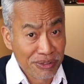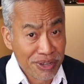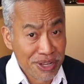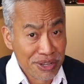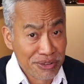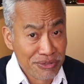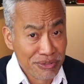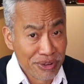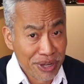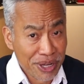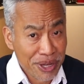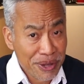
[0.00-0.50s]

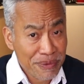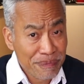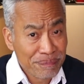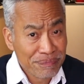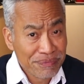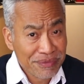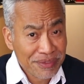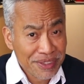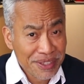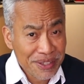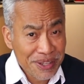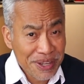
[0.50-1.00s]
country.
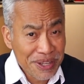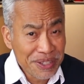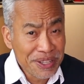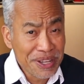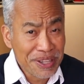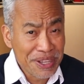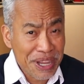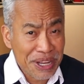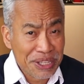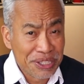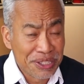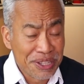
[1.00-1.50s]

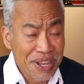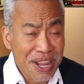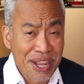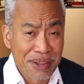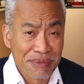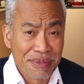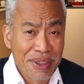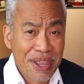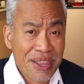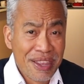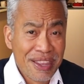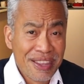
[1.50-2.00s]
Until next
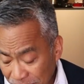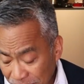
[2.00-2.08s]
time,